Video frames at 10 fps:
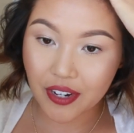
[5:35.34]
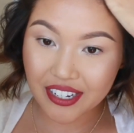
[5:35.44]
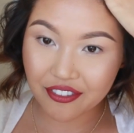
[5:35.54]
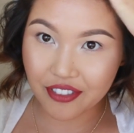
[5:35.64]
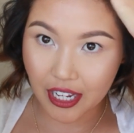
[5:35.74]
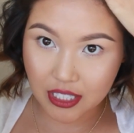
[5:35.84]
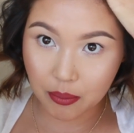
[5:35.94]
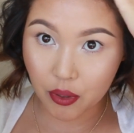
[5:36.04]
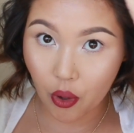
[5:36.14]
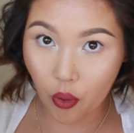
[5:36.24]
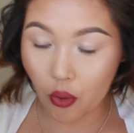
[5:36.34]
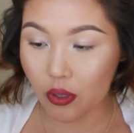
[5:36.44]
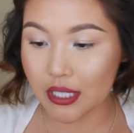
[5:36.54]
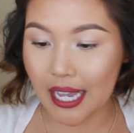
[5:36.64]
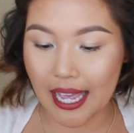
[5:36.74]
very flexible
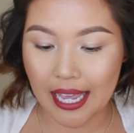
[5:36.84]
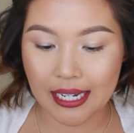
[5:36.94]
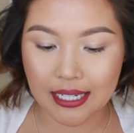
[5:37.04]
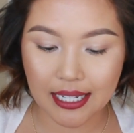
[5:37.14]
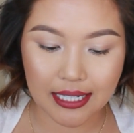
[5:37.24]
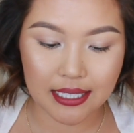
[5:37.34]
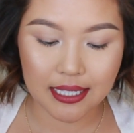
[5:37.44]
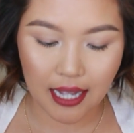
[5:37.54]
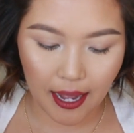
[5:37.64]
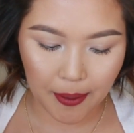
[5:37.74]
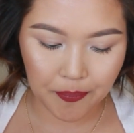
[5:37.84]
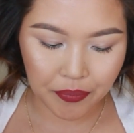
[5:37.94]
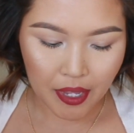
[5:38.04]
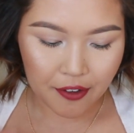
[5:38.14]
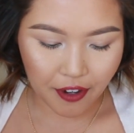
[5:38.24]
hold, and it's
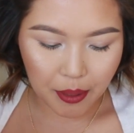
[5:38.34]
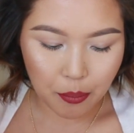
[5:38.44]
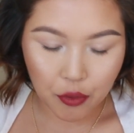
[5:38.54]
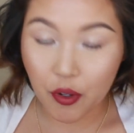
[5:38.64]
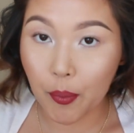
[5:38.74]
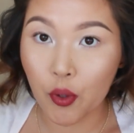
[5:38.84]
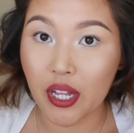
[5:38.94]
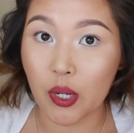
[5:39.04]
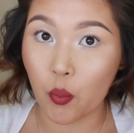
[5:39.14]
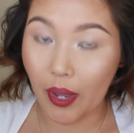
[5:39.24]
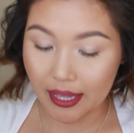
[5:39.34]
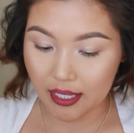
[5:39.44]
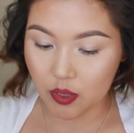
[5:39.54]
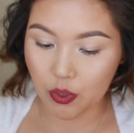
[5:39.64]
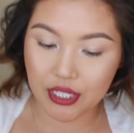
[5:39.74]
very movable and
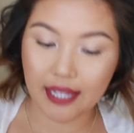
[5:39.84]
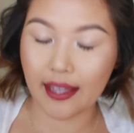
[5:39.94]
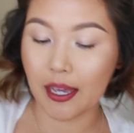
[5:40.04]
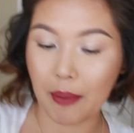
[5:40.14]
weightless, which I like